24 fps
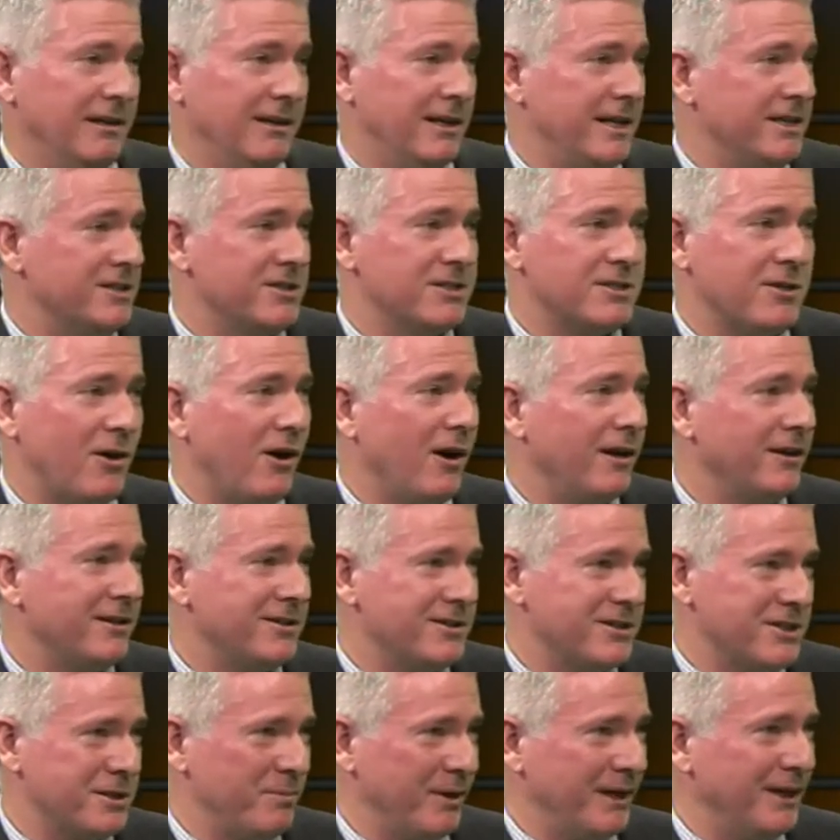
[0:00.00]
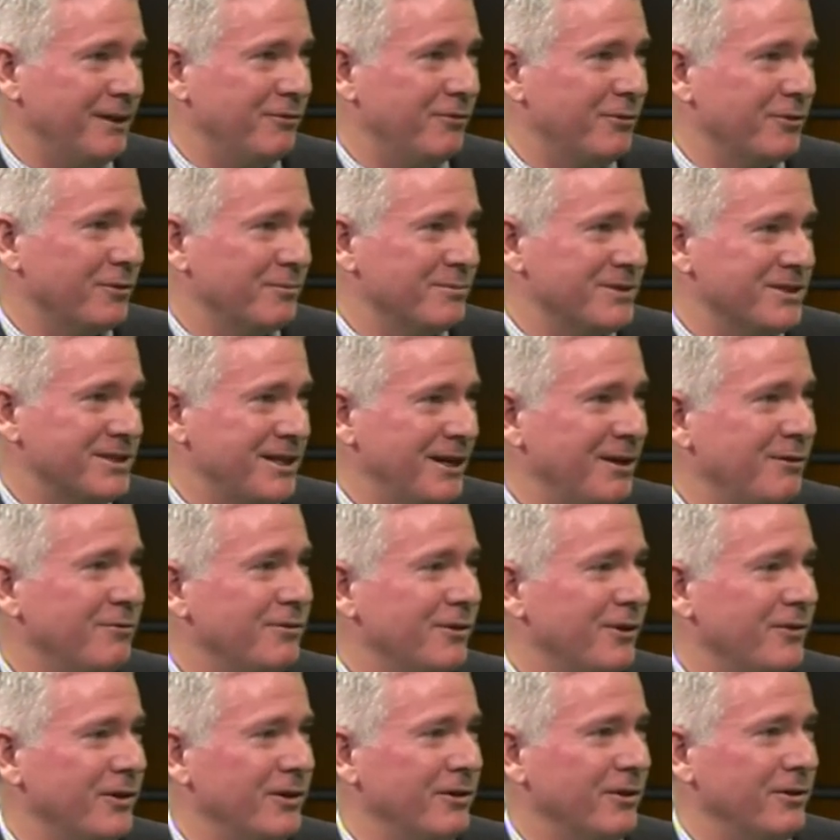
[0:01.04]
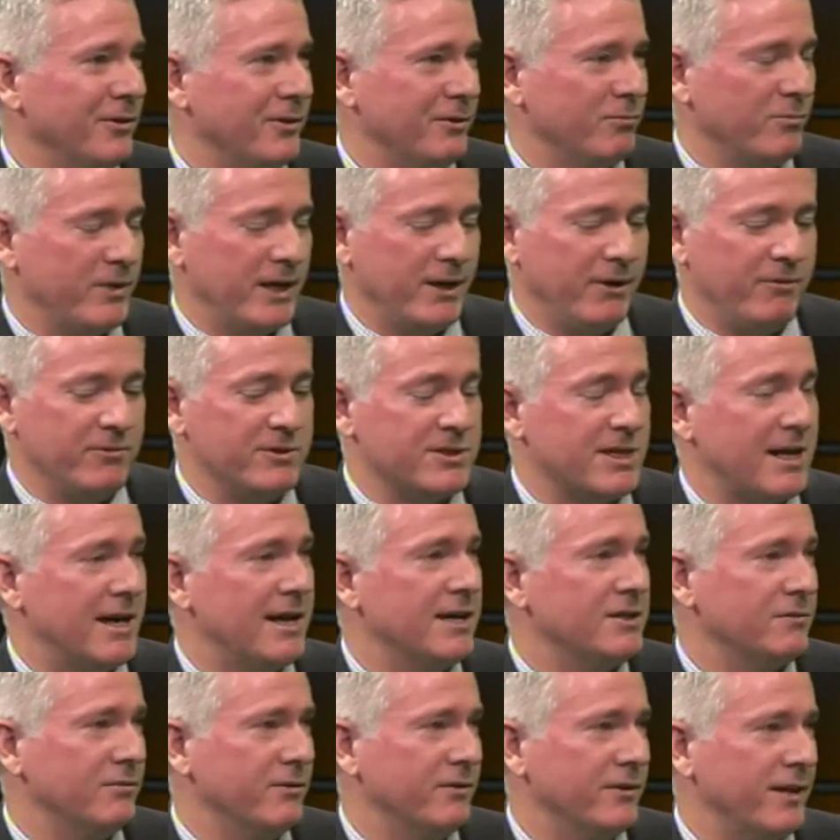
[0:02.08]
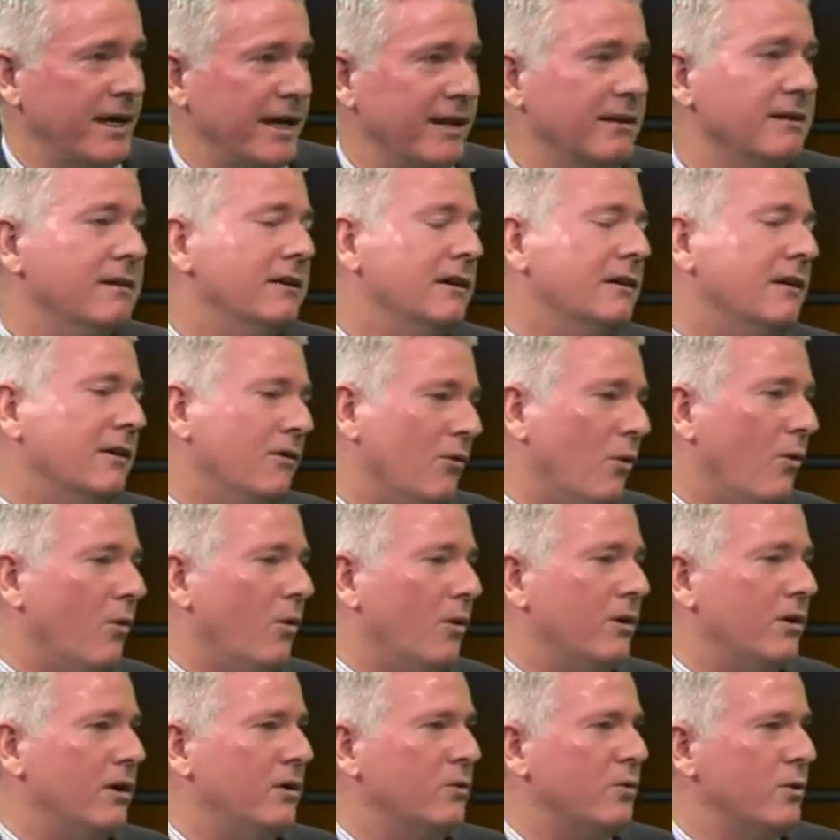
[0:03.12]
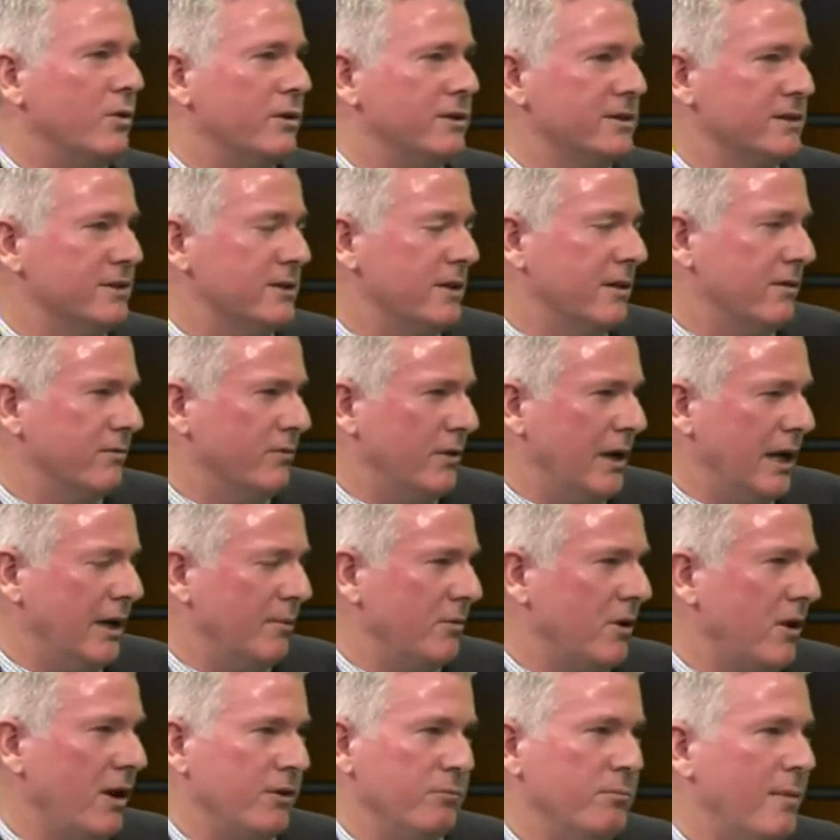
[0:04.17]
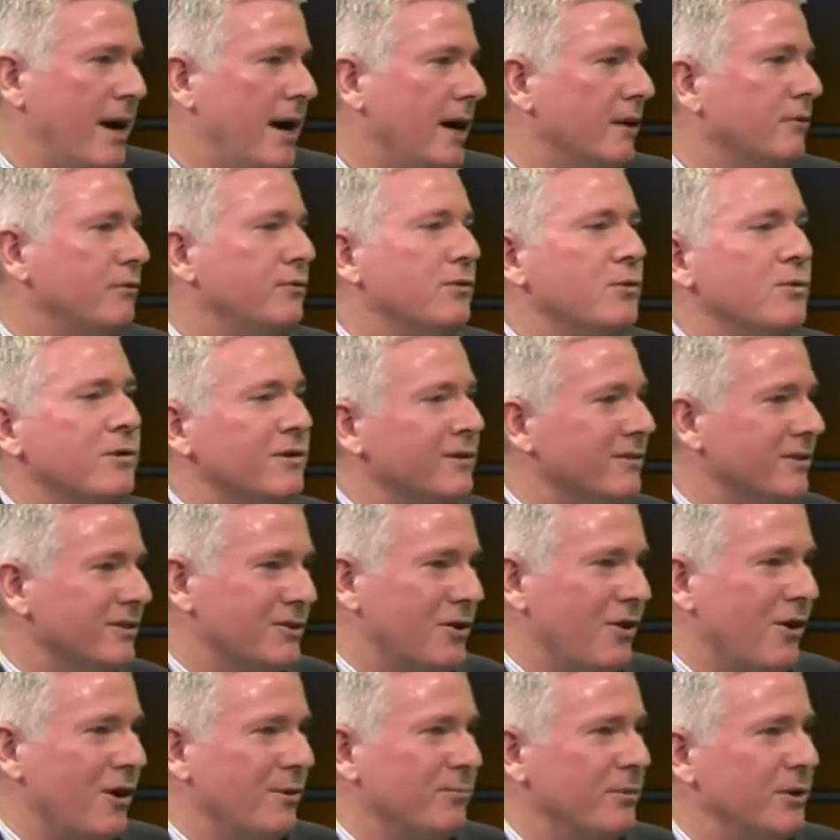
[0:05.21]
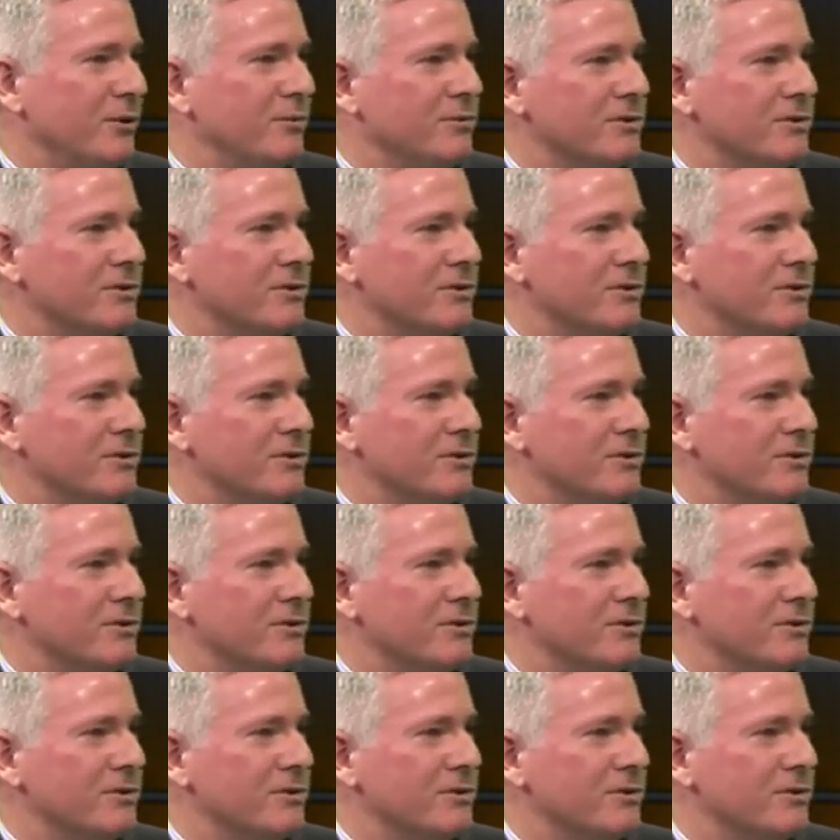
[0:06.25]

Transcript: let silence speak for himself on when he was asked for that? Or is it like Mark Ford at the time, who